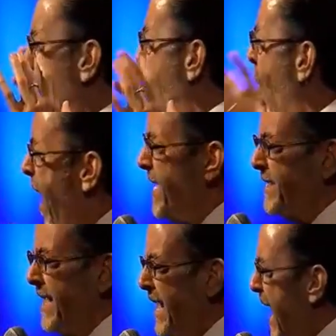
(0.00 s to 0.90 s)
what.
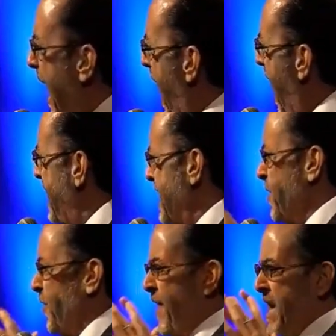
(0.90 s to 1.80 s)
I didn't
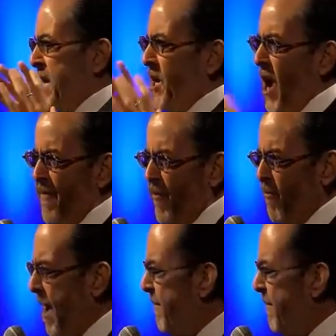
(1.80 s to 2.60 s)
think cover-up,